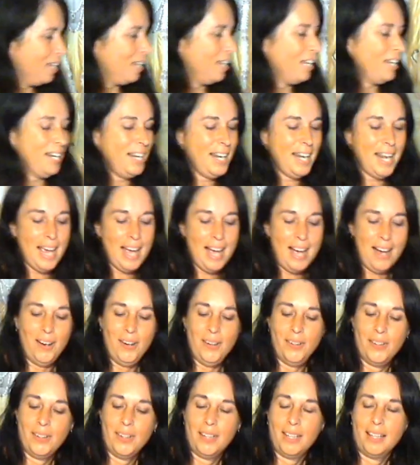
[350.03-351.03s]
Now,
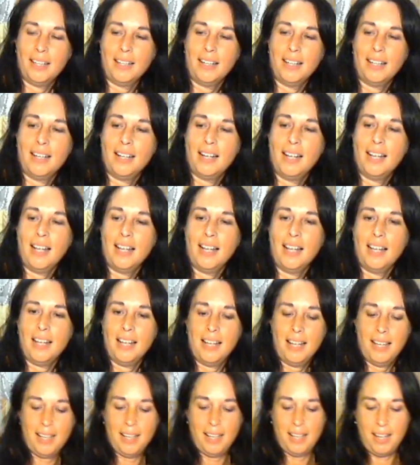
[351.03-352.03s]

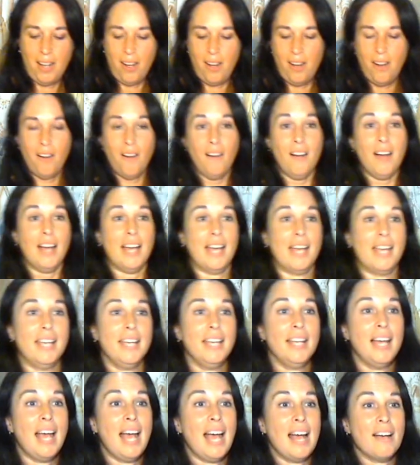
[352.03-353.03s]
I
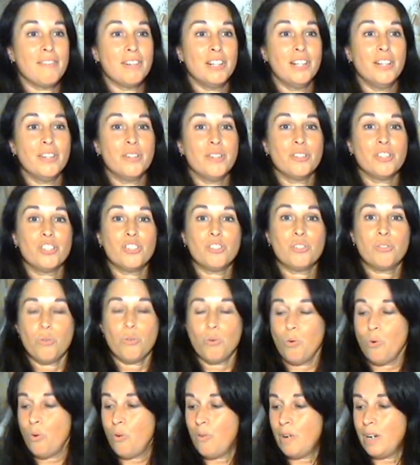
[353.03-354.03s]
have a little
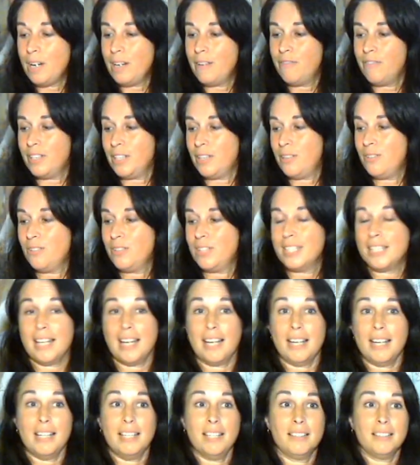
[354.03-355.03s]
story for you
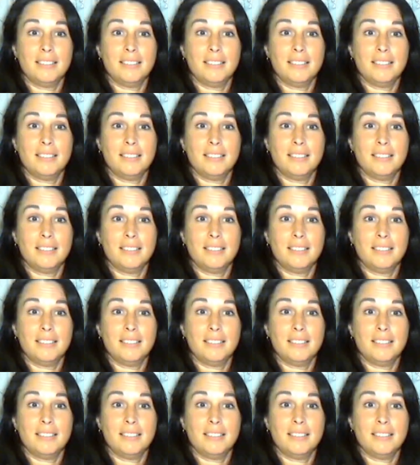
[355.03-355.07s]
today.